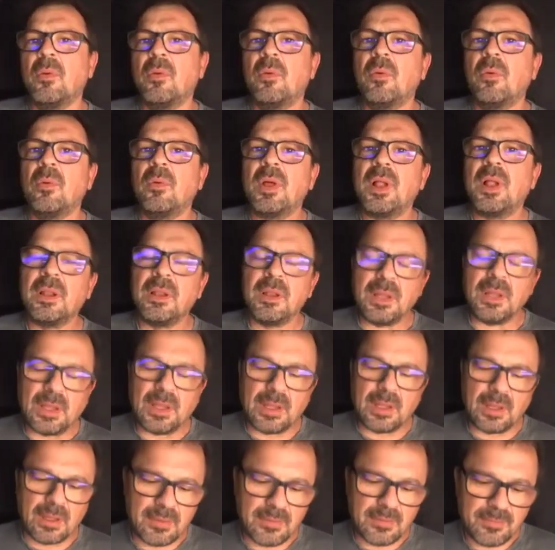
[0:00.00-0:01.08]
Well,
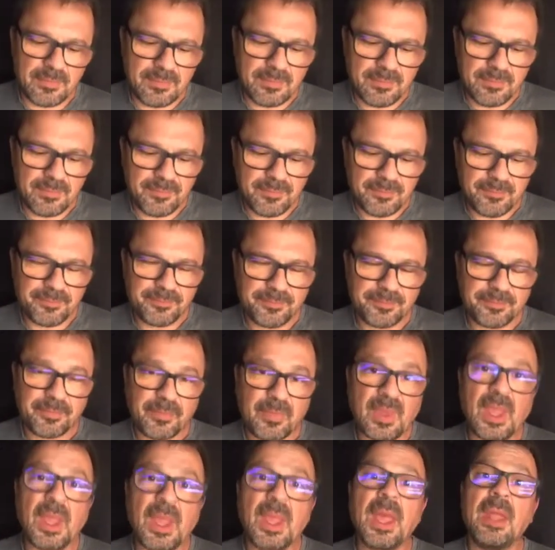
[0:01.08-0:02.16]

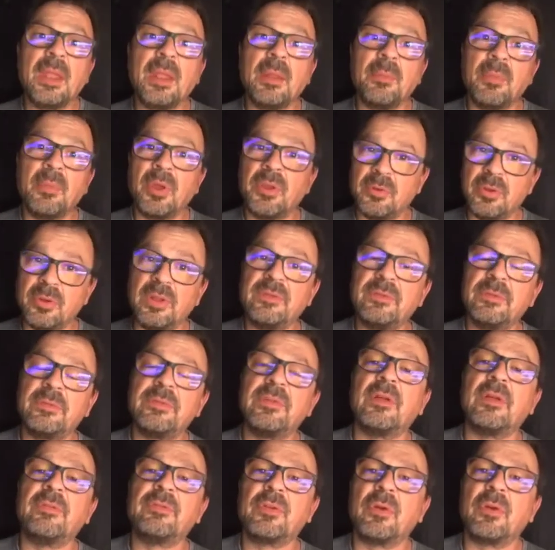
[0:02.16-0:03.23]
again, I'm a unit
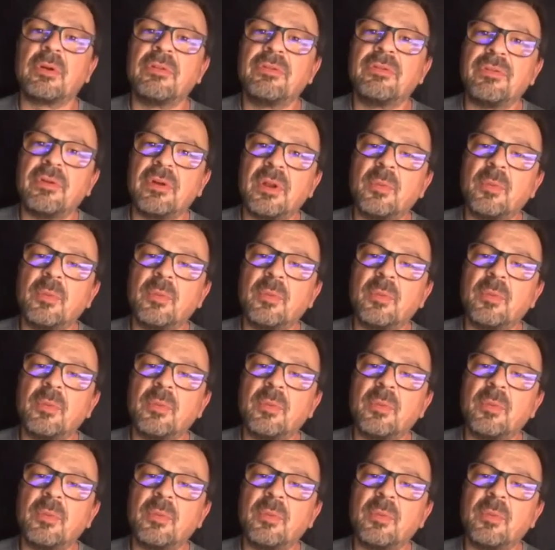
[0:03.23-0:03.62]
still photographer.